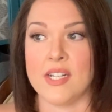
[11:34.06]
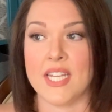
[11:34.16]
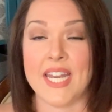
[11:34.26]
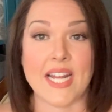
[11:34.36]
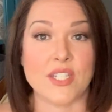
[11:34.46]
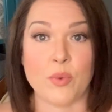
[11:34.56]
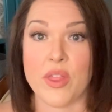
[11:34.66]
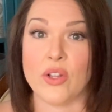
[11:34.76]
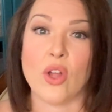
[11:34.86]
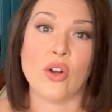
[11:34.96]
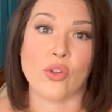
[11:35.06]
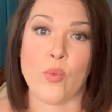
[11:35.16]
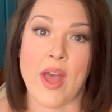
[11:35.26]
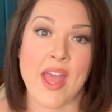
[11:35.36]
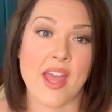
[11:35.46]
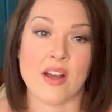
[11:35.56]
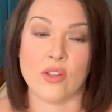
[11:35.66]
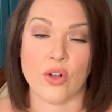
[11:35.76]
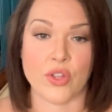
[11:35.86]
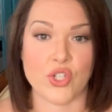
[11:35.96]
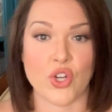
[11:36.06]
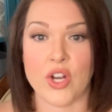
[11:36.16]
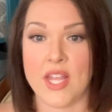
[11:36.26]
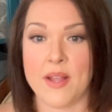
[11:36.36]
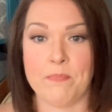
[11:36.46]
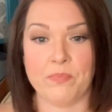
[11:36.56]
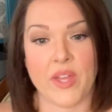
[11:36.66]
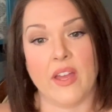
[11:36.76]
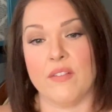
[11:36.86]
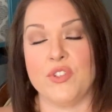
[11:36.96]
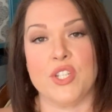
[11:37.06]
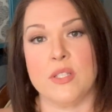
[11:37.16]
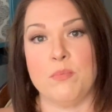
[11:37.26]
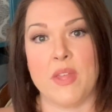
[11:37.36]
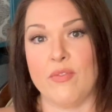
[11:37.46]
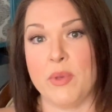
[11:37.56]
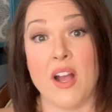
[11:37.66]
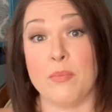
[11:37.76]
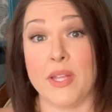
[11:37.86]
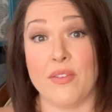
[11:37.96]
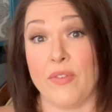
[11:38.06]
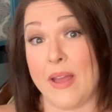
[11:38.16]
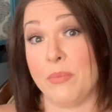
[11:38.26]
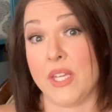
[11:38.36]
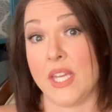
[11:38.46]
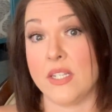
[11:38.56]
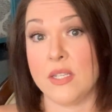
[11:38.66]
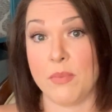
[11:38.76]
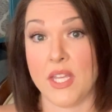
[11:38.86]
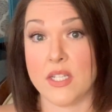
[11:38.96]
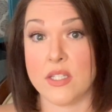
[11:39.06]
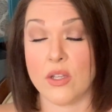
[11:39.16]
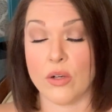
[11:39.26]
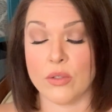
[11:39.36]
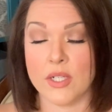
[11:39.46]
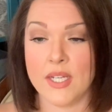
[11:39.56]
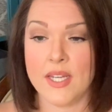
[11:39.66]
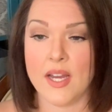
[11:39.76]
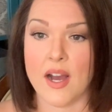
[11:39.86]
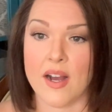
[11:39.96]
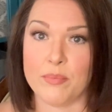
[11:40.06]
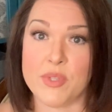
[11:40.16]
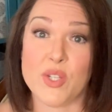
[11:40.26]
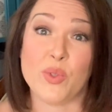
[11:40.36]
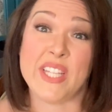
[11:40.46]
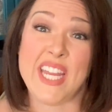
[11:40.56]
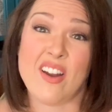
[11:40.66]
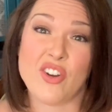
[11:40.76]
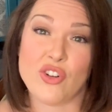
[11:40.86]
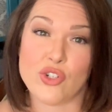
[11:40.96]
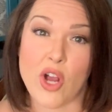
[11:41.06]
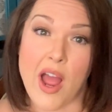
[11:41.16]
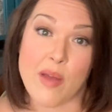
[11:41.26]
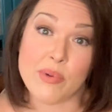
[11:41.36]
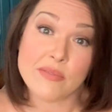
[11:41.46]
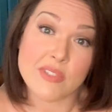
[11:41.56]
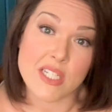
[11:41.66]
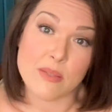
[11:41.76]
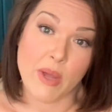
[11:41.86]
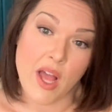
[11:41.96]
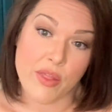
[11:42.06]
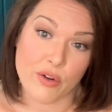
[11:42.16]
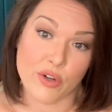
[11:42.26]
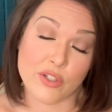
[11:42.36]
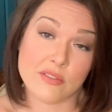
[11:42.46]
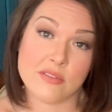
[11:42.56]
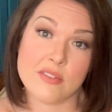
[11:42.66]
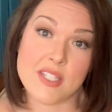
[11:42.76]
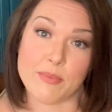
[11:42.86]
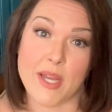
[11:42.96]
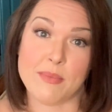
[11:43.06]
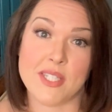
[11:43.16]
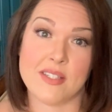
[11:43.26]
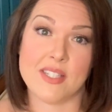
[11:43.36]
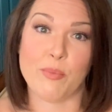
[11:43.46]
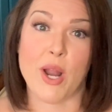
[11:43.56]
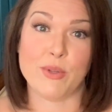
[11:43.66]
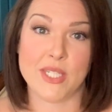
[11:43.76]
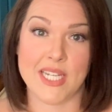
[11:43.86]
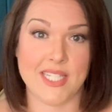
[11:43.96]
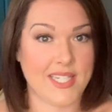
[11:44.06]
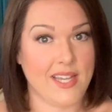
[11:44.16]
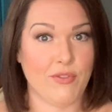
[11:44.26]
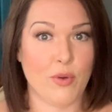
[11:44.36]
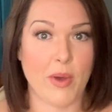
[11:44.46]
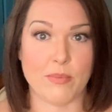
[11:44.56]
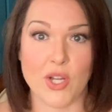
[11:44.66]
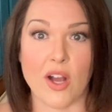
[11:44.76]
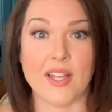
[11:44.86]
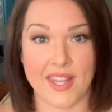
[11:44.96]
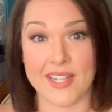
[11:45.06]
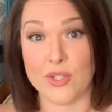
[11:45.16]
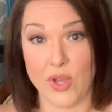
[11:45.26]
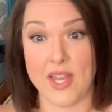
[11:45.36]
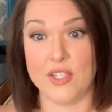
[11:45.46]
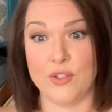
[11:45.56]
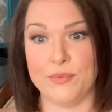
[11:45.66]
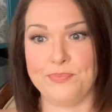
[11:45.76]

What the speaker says: connected with along the way, along the journey, that have they've become like family to me. So so lean on your tribe. That's my other, sometimes someone else needs to give you a pep talk, and that's okay too.